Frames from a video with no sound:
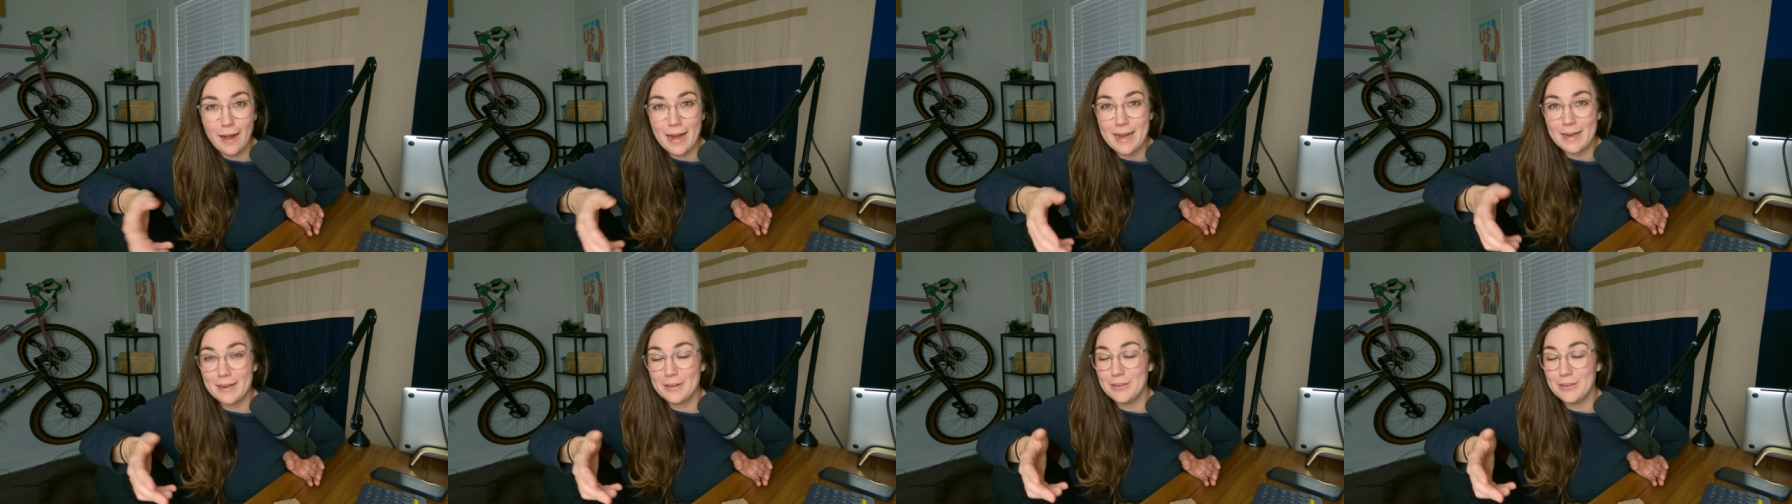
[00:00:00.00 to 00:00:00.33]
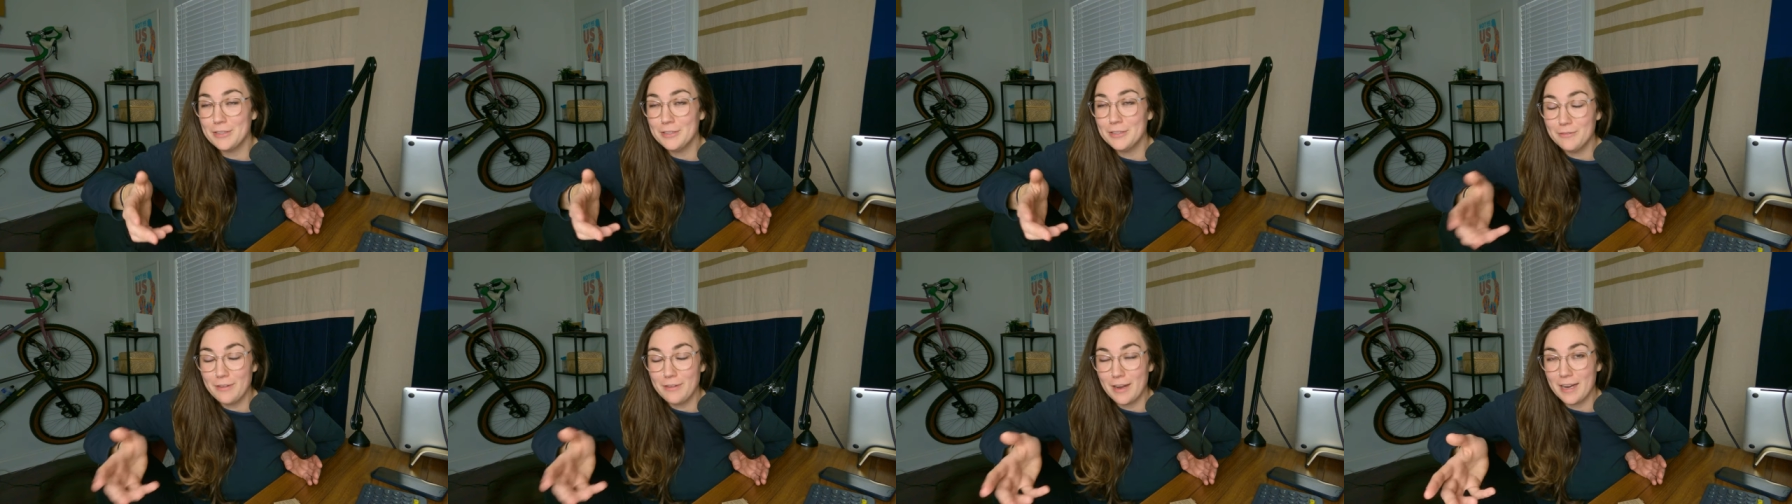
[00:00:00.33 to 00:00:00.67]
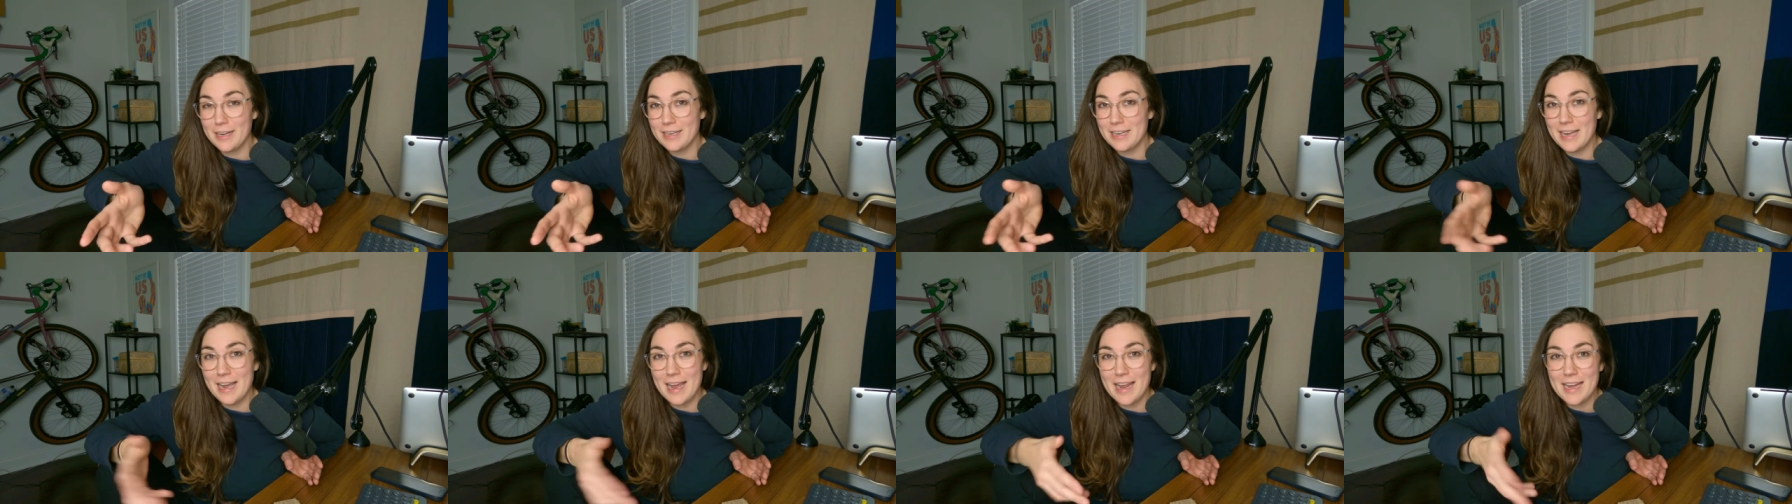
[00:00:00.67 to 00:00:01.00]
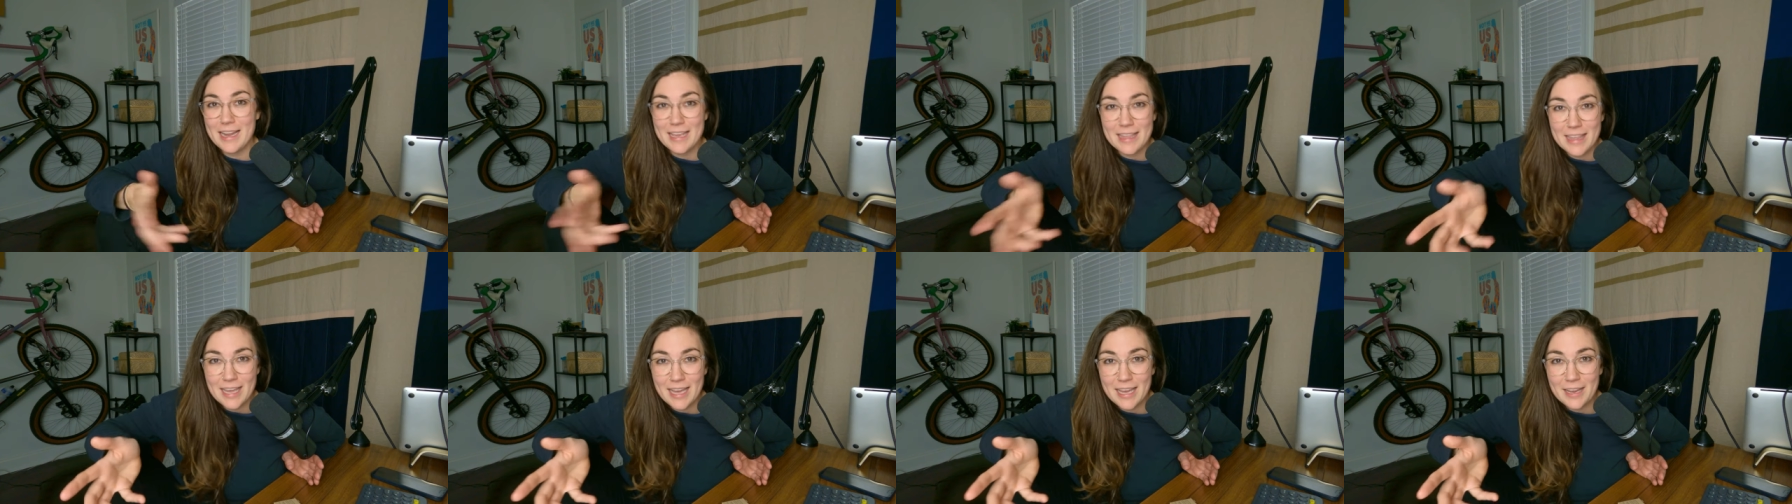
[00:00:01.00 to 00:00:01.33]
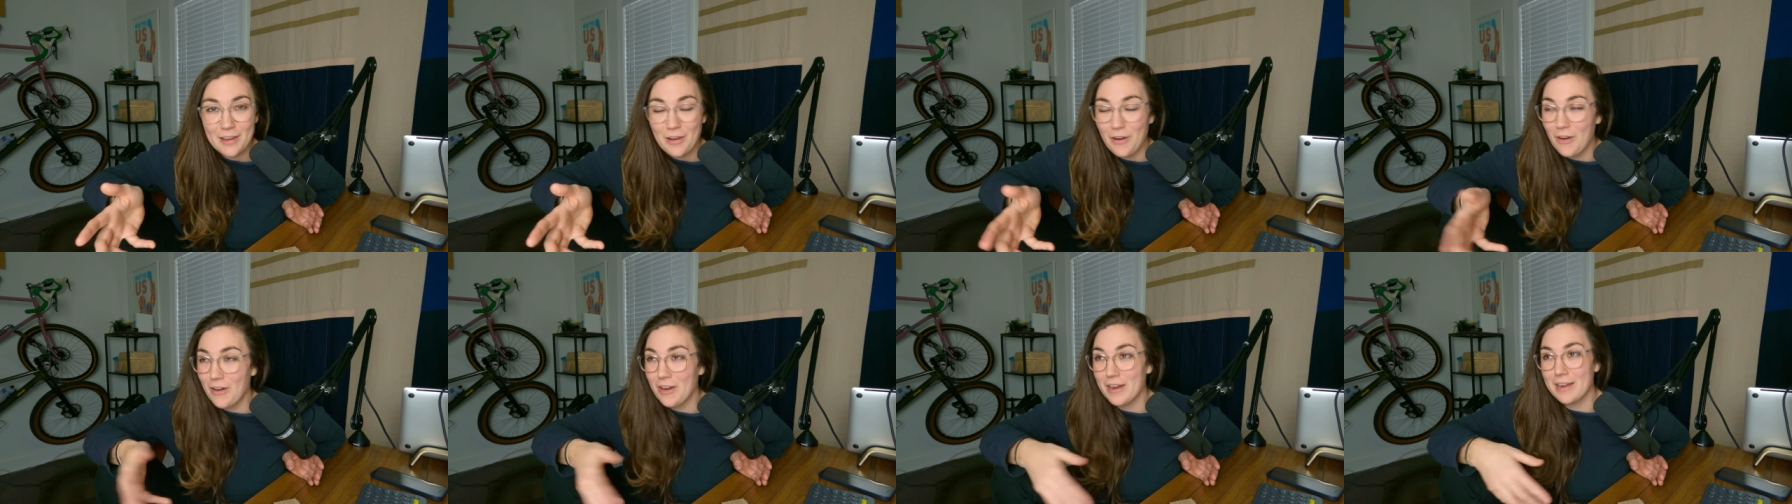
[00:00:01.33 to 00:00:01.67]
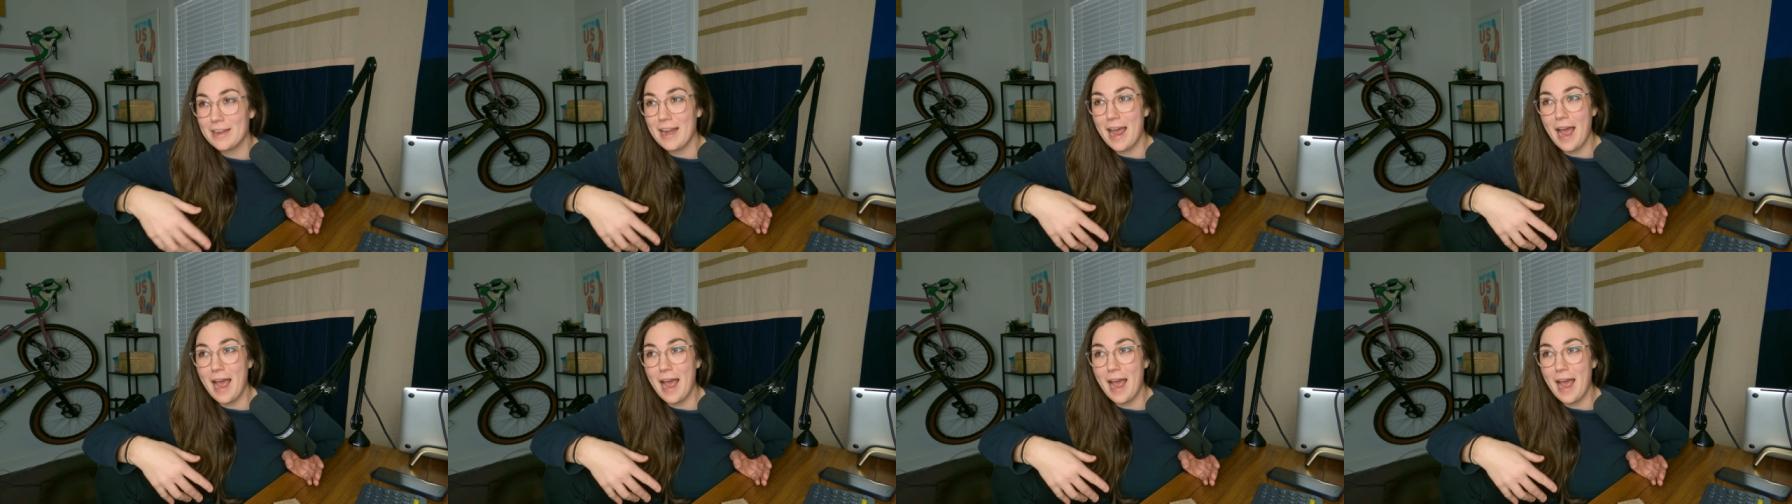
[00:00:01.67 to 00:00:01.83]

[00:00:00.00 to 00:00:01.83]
I couldn't find anything on